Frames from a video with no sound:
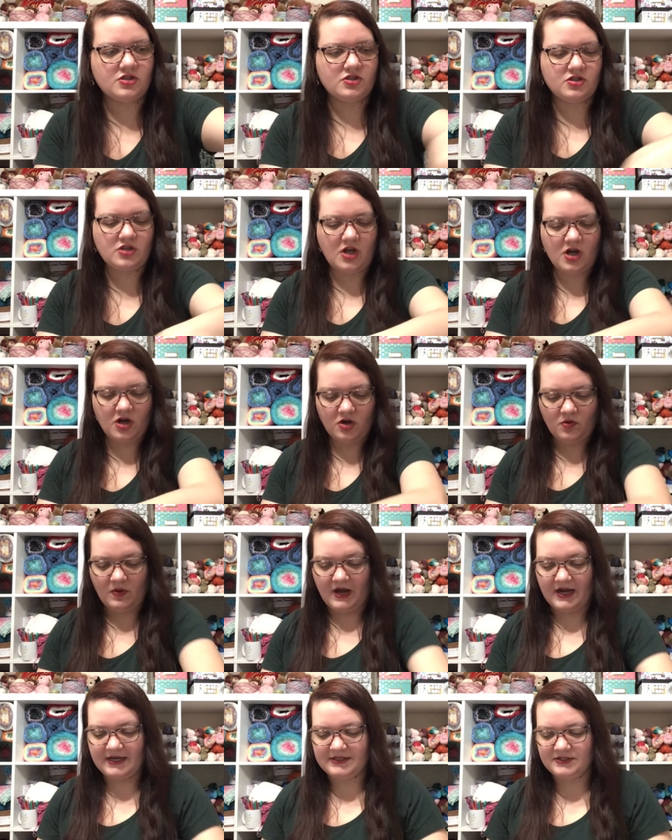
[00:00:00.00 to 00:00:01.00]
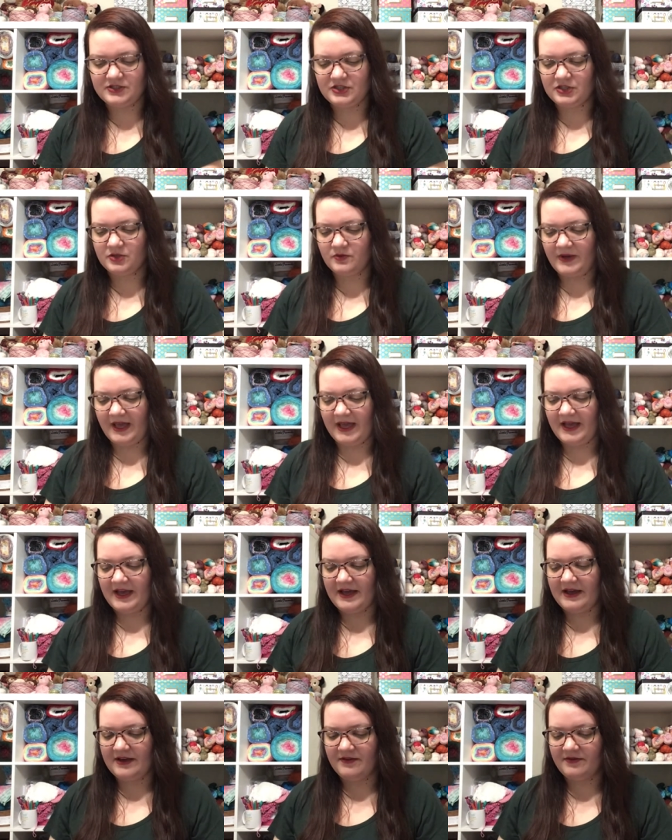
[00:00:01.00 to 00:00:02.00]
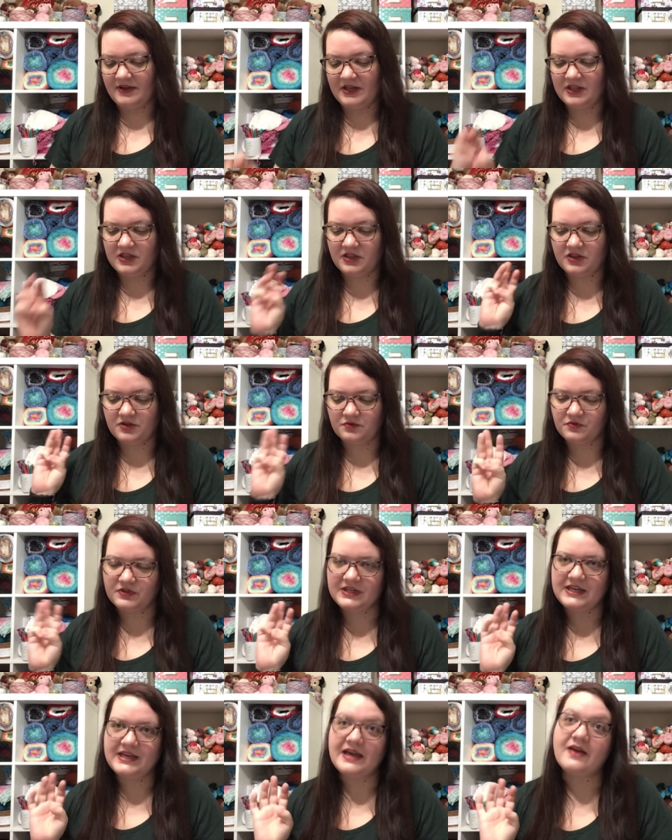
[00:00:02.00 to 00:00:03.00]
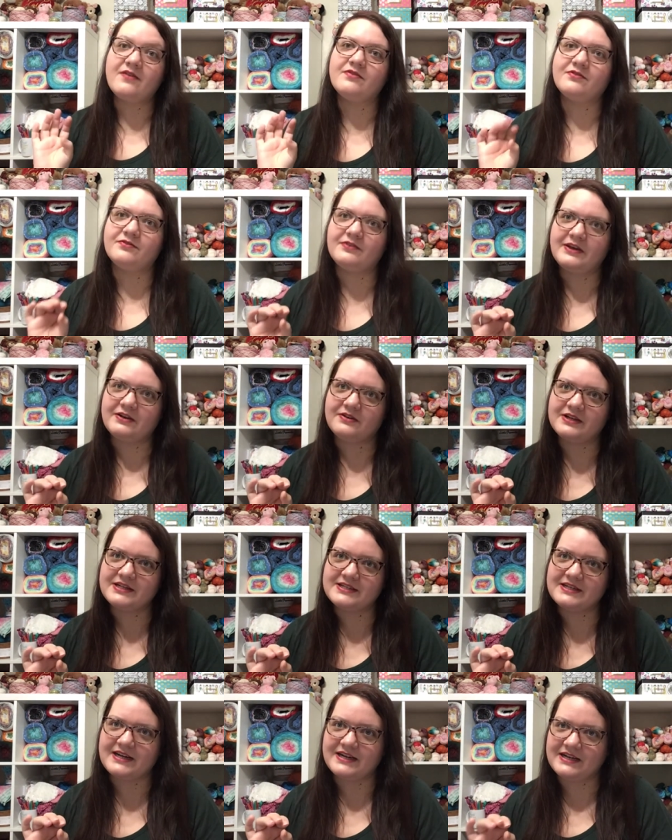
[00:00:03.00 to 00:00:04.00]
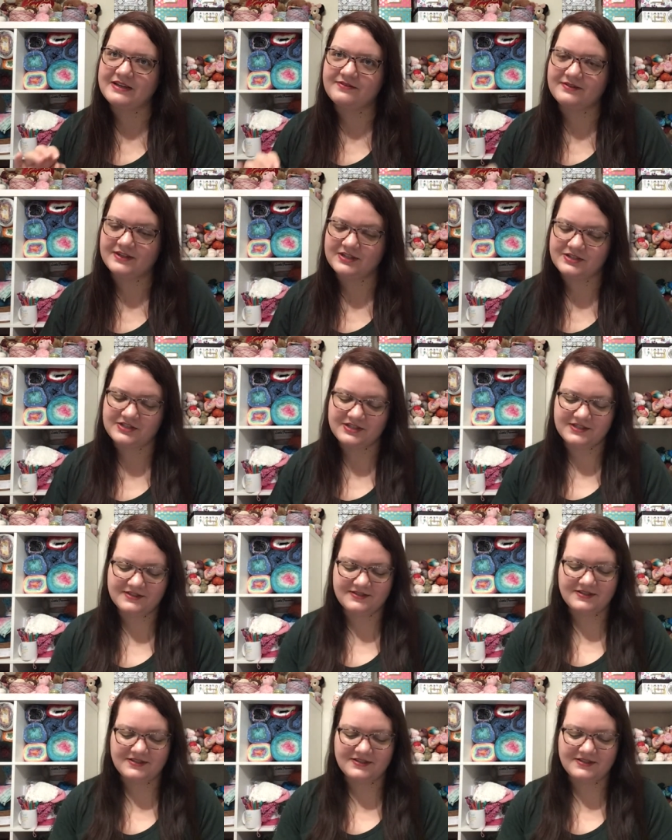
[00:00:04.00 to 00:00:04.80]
So I do have three very tiny finishes.